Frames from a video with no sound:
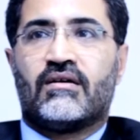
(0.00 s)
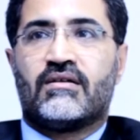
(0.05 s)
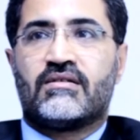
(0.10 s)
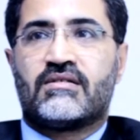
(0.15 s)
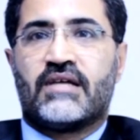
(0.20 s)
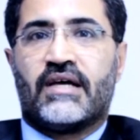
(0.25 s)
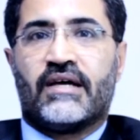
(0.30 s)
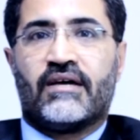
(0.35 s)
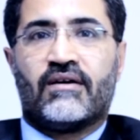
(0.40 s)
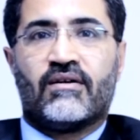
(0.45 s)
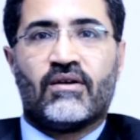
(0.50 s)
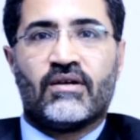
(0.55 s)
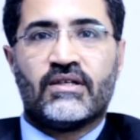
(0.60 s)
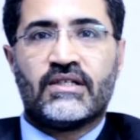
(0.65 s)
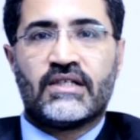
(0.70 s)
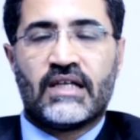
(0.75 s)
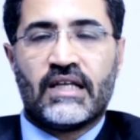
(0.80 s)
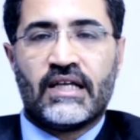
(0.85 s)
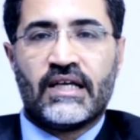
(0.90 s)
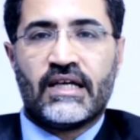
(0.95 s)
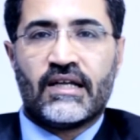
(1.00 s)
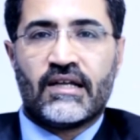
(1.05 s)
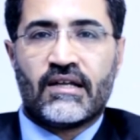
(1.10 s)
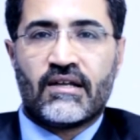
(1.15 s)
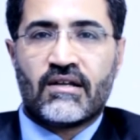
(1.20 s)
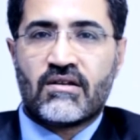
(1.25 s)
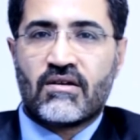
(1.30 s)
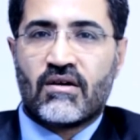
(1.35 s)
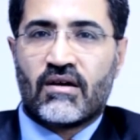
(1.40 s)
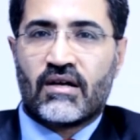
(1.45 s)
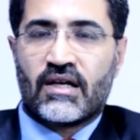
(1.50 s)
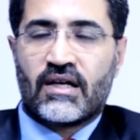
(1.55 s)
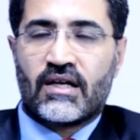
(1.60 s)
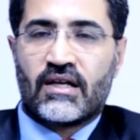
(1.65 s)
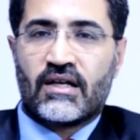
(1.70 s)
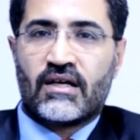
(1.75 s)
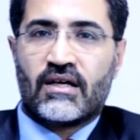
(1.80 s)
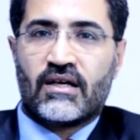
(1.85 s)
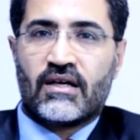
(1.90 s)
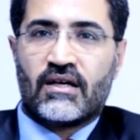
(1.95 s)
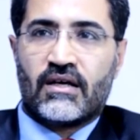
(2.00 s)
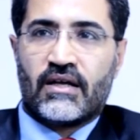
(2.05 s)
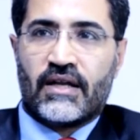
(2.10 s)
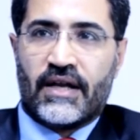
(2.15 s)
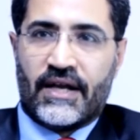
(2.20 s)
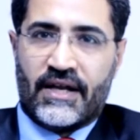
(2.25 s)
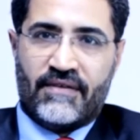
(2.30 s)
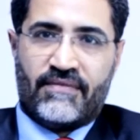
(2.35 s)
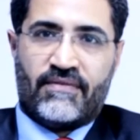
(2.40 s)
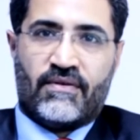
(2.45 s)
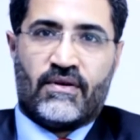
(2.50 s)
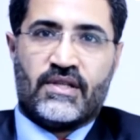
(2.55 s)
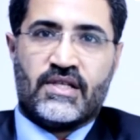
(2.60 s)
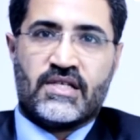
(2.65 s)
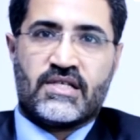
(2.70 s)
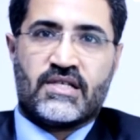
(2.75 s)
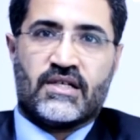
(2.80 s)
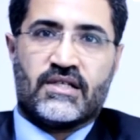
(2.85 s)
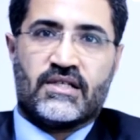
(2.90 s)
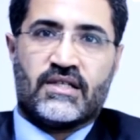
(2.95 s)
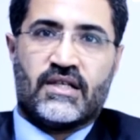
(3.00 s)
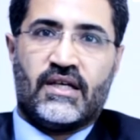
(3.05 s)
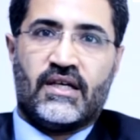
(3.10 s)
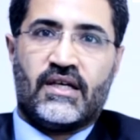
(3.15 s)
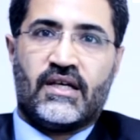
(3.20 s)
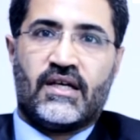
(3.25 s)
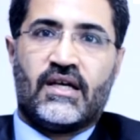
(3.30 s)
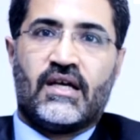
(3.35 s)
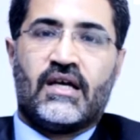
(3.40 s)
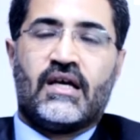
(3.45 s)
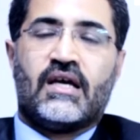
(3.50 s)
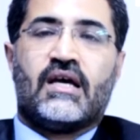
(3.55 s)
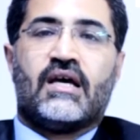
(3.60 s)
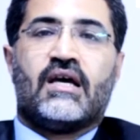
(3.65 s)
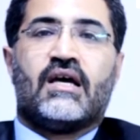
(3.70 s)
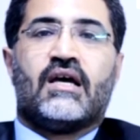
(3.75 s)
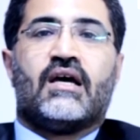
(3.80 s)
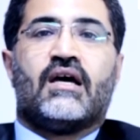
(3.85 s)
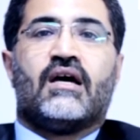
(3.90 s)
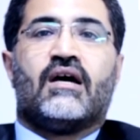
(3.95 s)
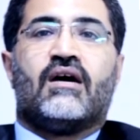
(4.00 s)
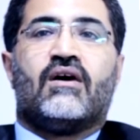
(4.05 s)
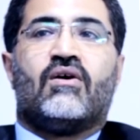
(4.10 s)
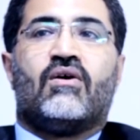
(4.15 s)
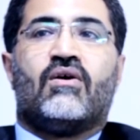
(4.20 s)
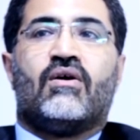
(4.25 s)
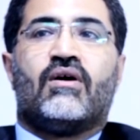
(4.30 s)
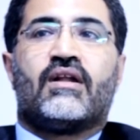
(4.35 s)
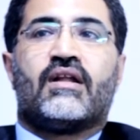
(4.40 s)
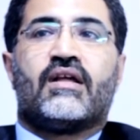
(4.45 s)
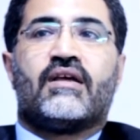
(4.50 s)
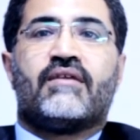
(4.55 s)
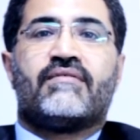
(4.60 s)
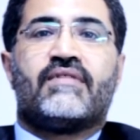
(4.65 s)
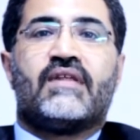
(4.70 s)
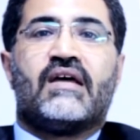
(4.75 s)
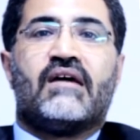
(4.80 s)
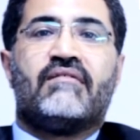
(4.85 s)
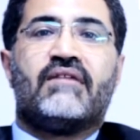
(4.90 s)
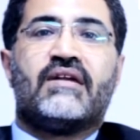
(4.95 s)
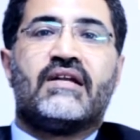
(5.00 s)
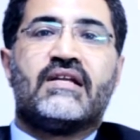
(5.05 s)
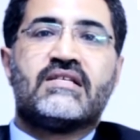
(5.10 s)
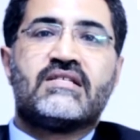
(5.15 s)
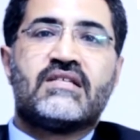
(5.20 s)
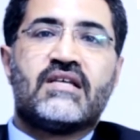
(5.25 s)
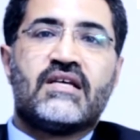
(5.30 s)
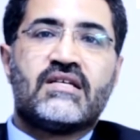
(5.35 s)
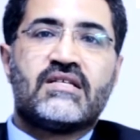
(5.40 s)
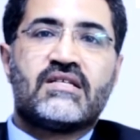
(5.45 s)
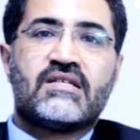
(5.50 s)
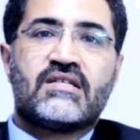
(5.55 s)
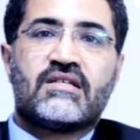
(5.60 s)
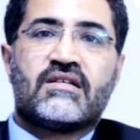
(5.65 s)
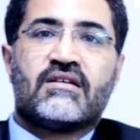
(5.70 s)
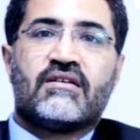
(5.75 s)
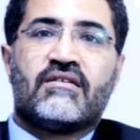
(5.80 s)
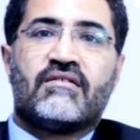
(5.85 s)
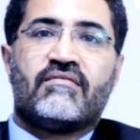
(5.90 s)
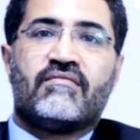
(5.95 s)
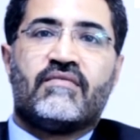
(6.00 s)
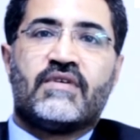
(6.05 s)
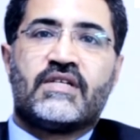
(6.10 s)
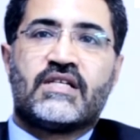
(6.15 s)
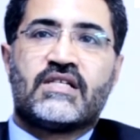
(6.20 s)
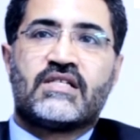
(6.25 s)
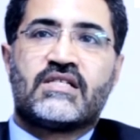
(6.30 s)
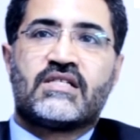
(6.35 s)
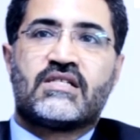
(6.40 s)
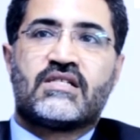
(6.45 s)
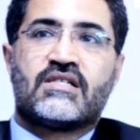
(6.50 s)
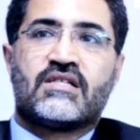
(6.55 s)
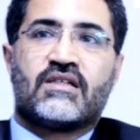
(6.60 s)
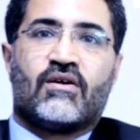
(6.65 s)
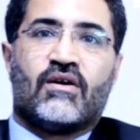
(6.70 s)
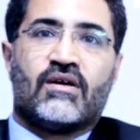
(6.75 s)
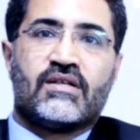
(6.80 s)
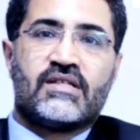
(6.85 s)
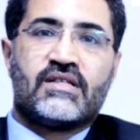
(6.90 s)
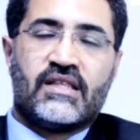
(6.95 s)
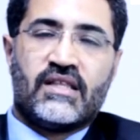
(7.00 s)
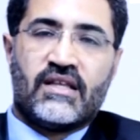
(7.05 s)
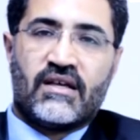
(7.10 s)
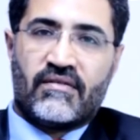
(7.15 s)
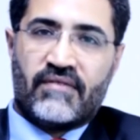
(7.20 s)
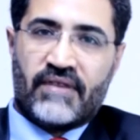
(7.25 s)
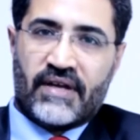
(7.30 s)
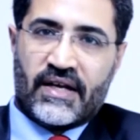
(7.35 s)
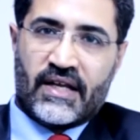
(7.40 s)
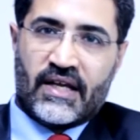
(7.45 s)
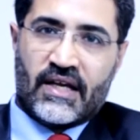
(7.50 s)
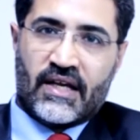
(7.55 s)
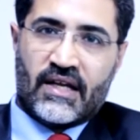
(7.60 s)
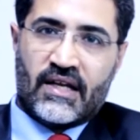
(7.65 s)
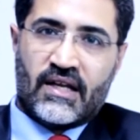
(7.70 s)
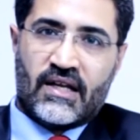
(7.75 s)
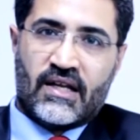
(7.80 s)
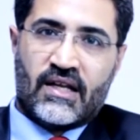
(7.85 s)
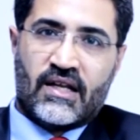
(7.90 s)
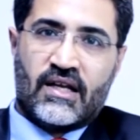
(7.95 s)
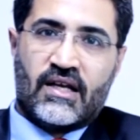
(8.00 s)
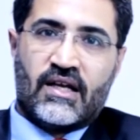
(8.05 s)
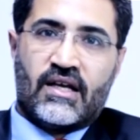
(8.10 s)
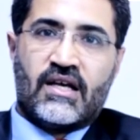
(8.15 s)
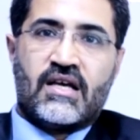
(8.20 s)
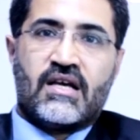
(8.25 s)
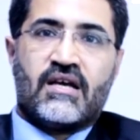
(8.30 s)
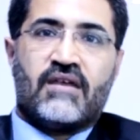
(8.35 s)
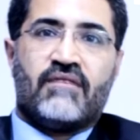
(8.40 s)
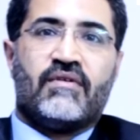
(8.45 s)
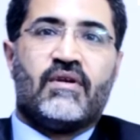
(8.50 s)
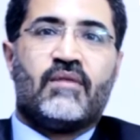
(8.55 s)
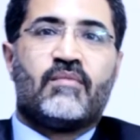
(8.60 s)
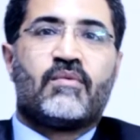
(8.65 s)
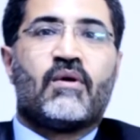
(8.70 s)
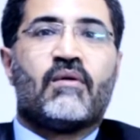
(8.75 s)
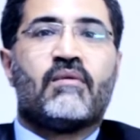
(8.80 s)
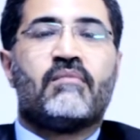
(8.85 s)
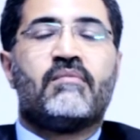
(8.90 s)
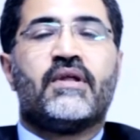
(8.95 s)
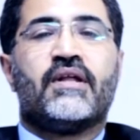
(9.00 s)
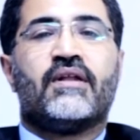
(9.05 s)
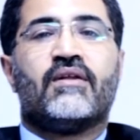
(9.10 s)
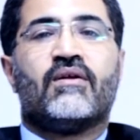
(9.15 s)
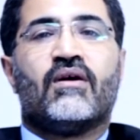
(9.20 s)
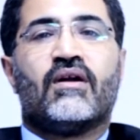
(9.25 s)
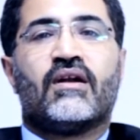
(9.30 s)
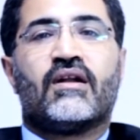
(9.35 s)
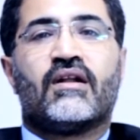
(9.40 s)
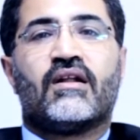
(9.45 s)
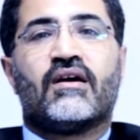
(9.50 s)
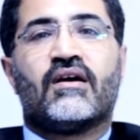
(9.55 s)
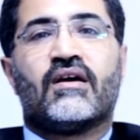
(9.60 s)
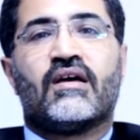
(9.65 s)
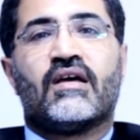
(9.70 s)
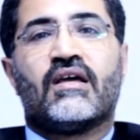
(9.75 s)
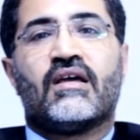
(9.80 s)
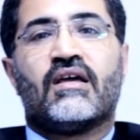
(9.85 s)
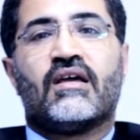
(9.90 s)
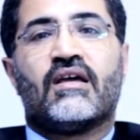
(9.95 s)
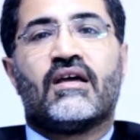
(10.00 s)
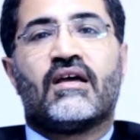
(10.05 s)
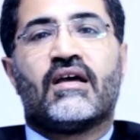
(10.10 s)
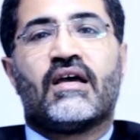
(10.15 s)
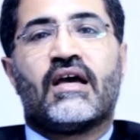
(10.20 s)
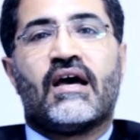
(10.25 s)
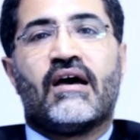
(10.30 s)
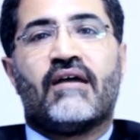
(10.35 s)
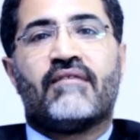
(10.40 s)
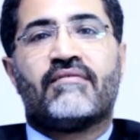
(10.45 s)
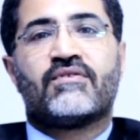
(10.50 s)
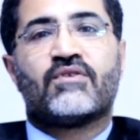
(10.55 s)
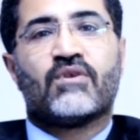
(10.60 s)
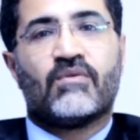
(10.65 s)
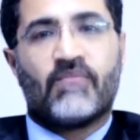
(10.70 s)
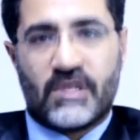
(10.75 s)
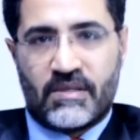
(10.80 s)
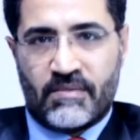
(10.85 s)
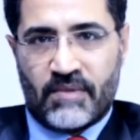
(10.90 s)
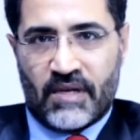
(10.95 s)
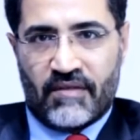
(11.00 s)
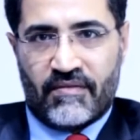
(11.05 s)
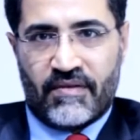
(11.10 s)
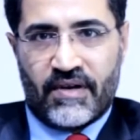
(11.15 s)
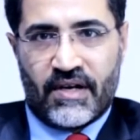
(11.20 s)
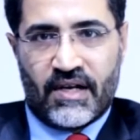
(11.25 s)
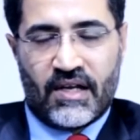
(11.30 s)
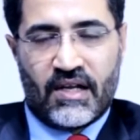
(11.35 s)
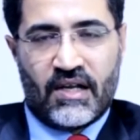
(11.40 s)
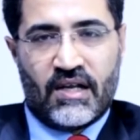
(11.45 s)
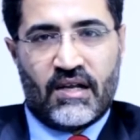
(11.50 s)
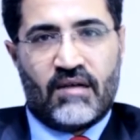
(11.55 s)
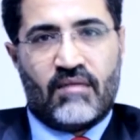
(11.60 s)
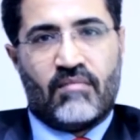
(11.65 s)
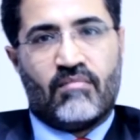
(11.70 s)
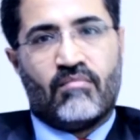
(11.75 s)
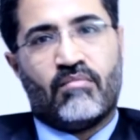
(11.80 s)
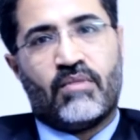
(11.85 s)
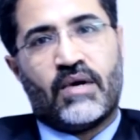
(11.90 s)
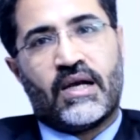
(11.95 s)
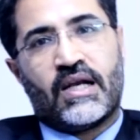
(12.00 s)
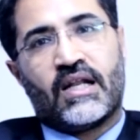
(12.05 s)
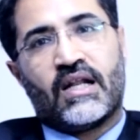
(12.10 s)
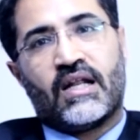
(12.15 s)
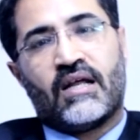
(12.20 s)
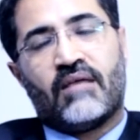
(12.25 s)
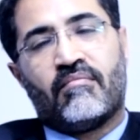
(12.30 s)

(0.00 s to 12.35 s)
psychologically not ready for this surgery, or if they have a disease which is causing their weight gain, will probably not have so much benefit. But